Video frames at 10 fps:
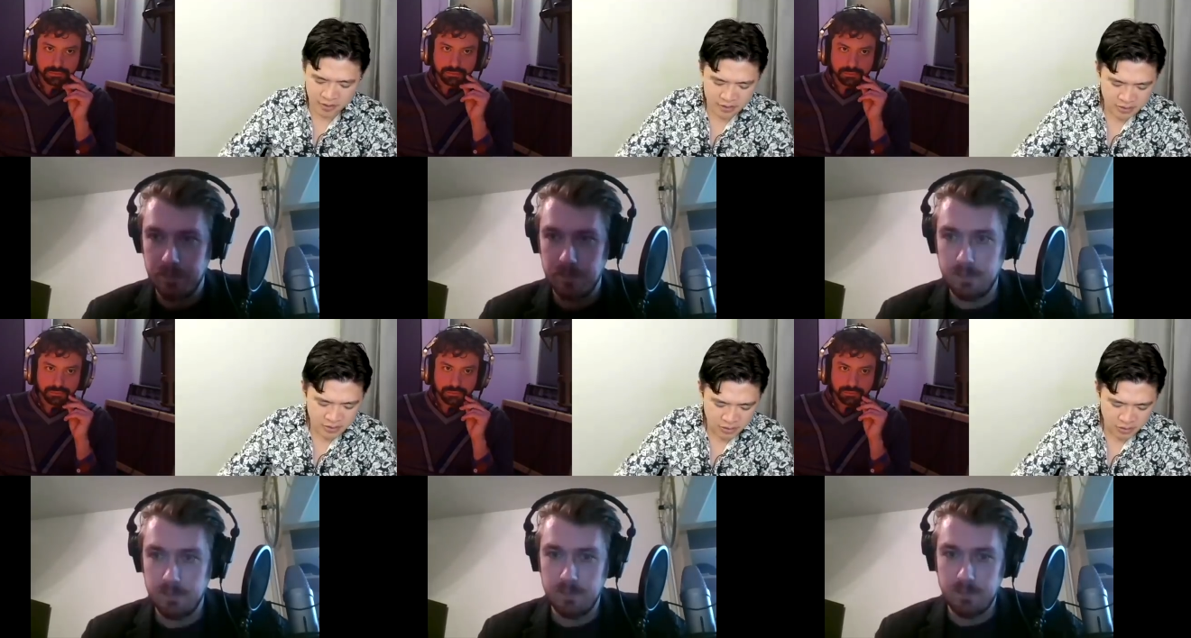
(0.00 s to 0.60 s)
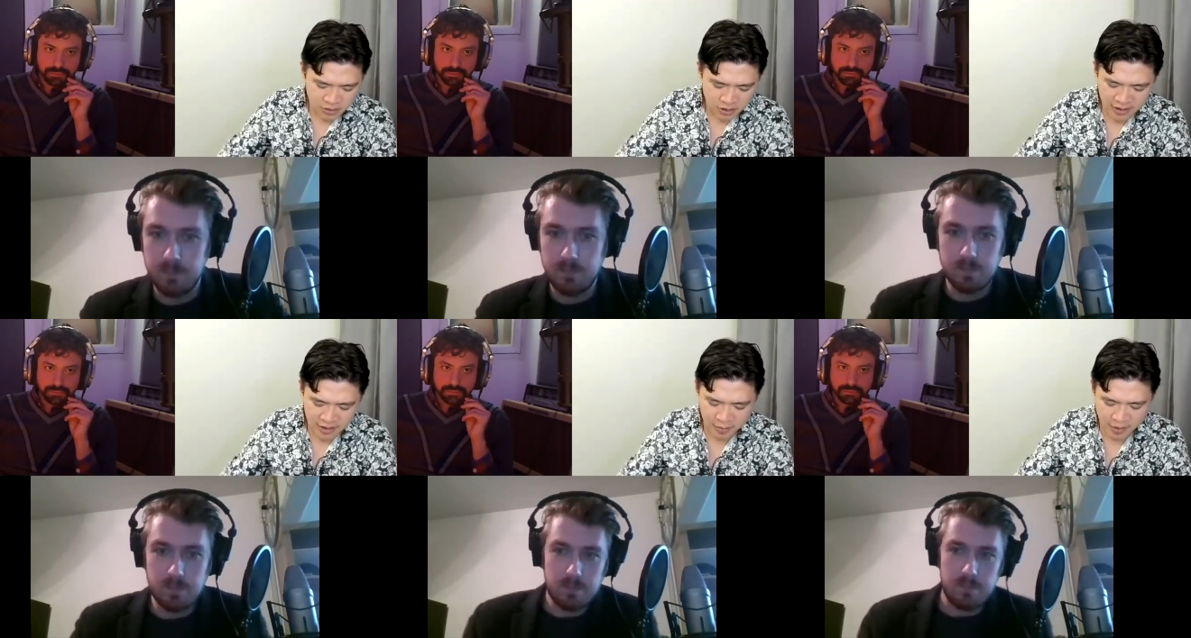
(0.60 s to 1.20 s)
Speaker 1: So you're
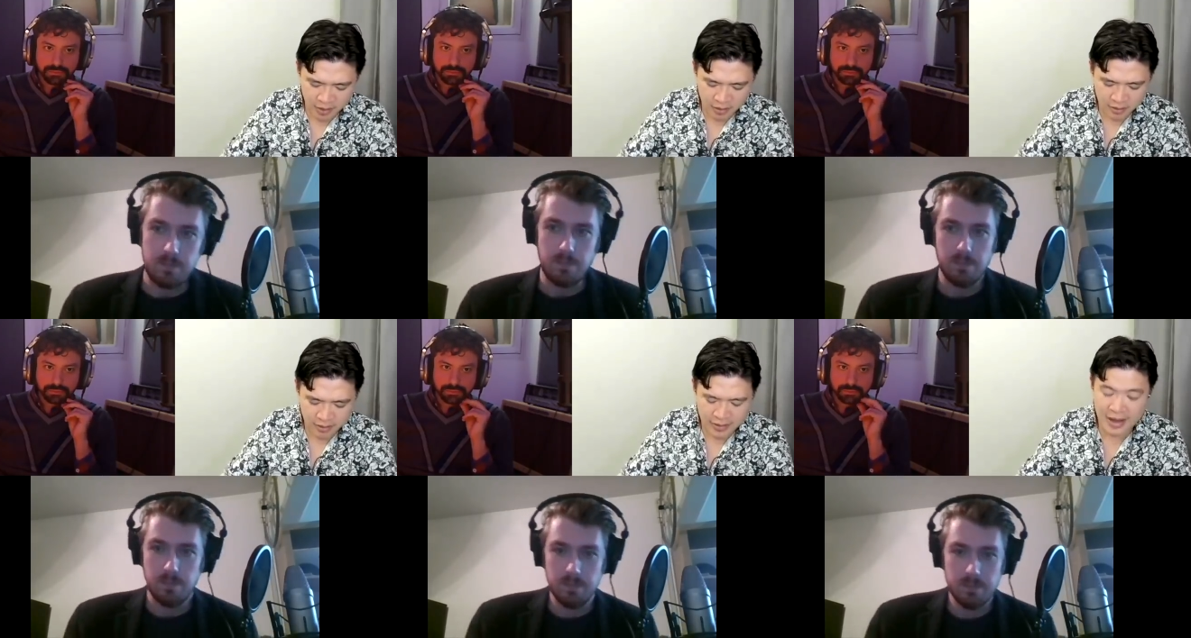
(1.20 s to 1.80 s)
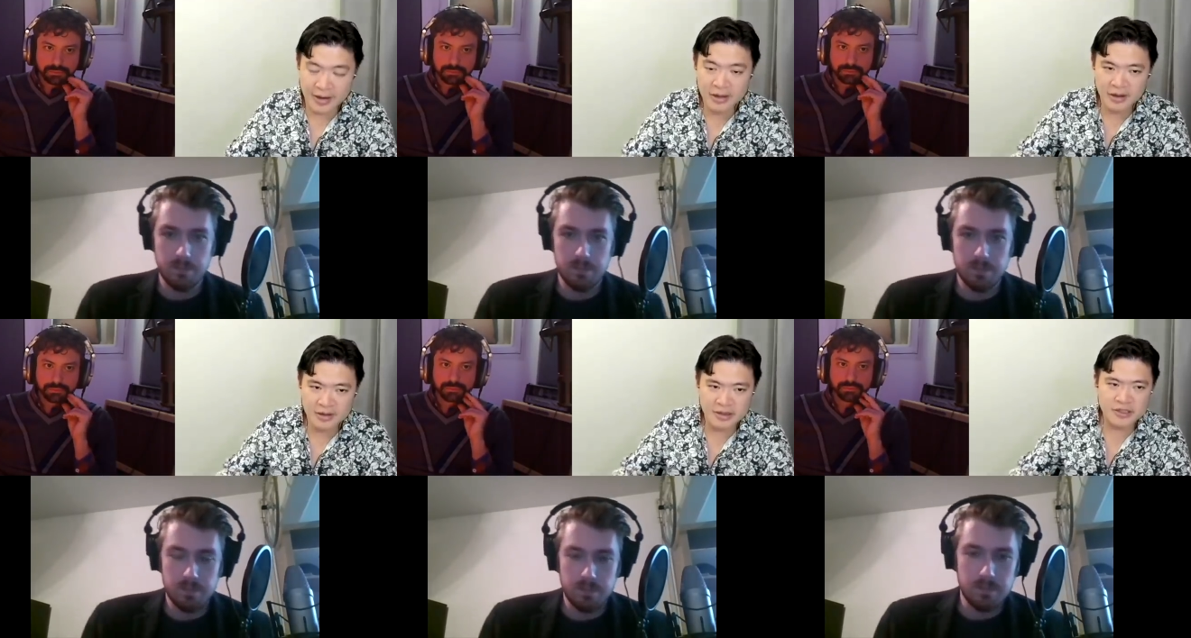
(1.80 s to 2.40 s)
talking about adding
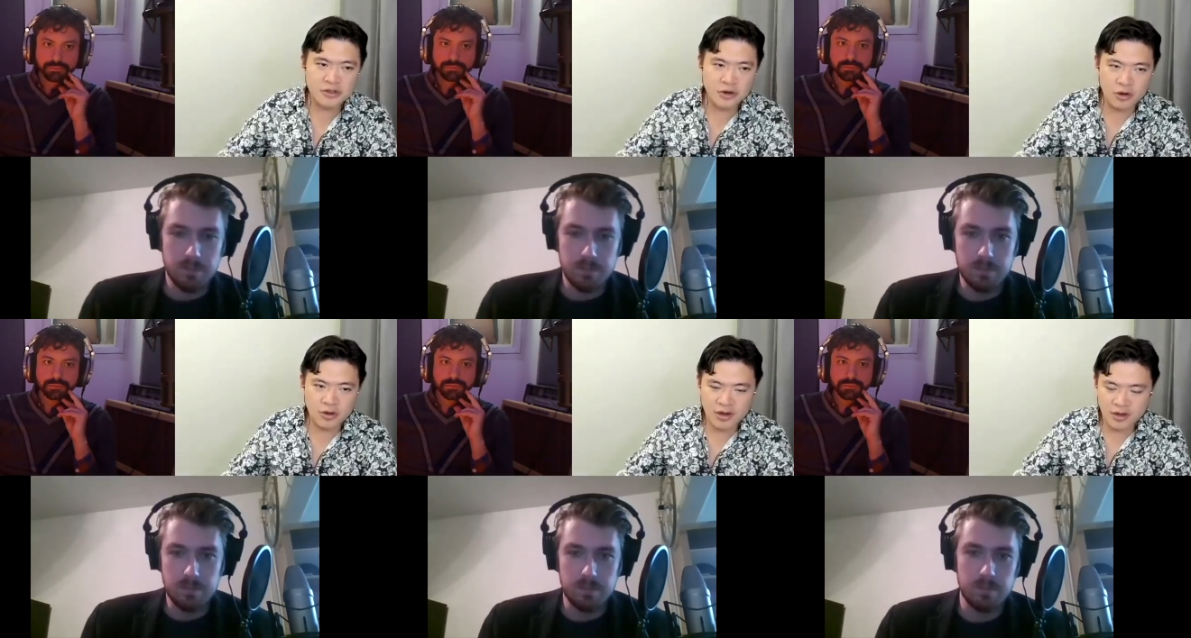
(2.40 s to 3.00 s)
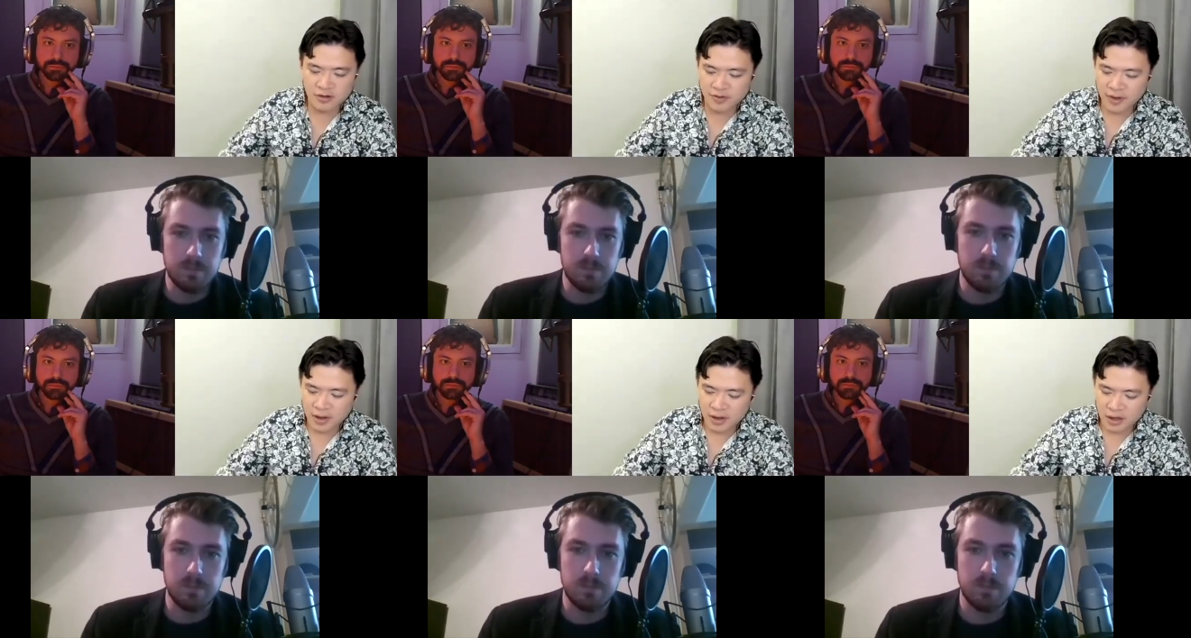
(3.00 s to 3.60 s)
additional kind of
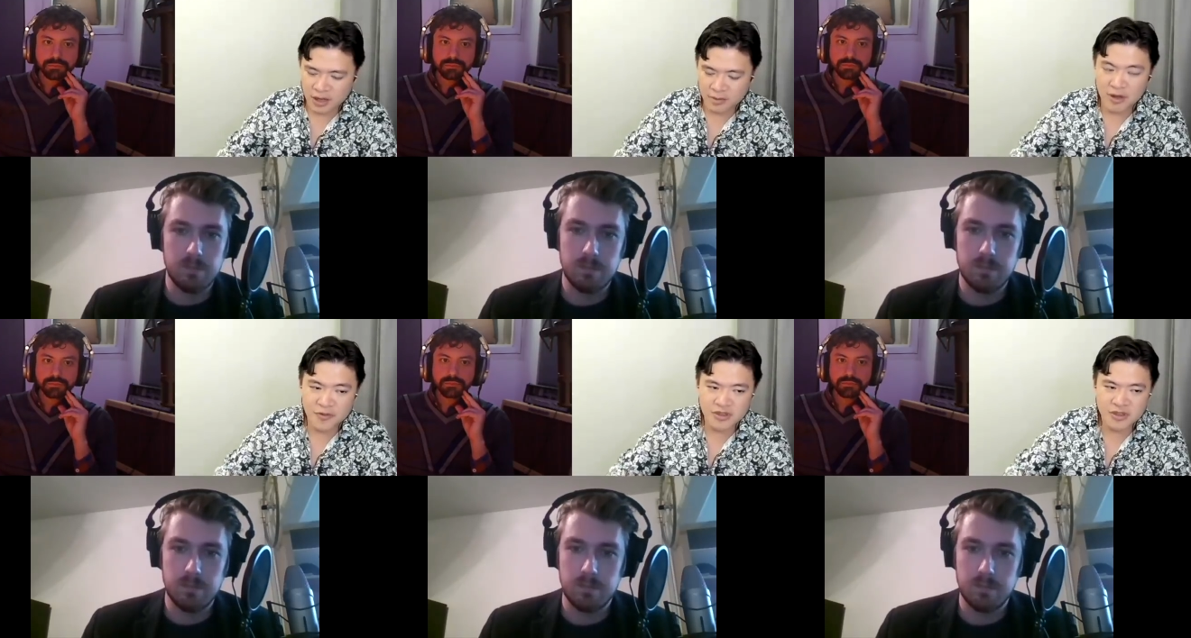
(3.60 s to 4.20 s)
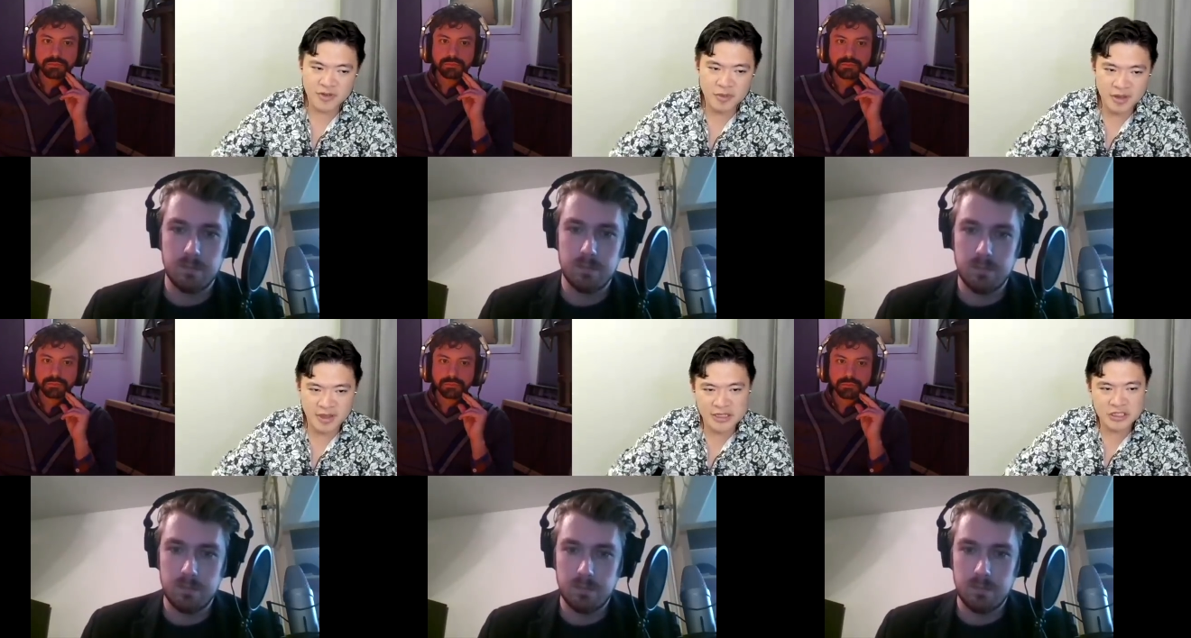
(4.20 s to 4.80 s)
uh, methods of
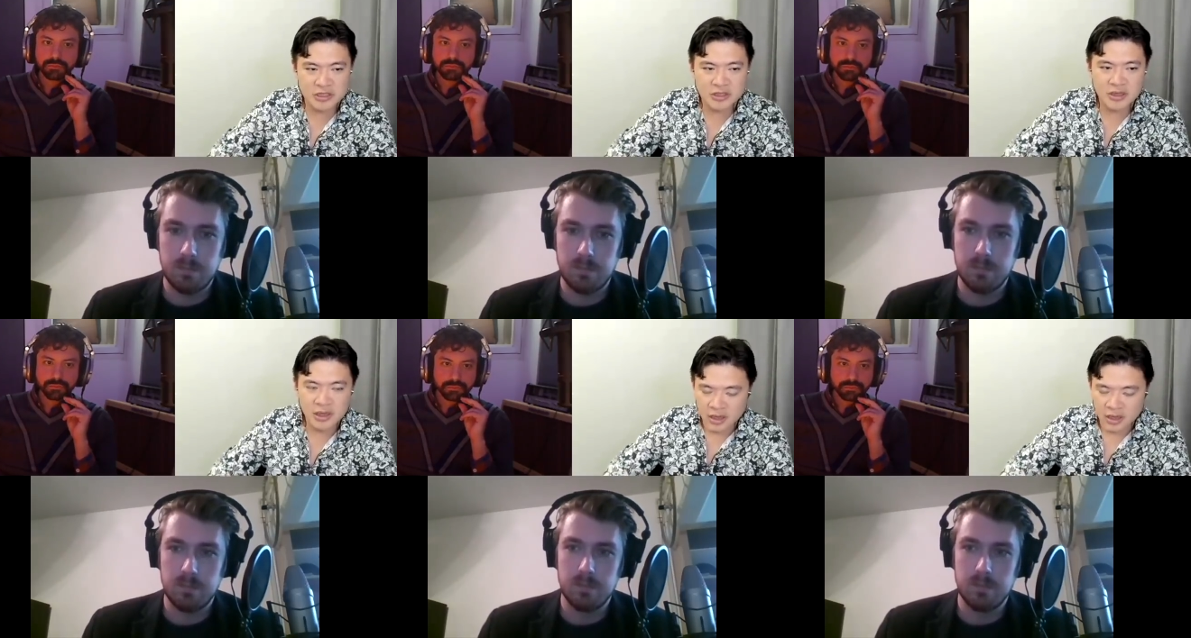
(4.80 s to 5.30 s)
communication.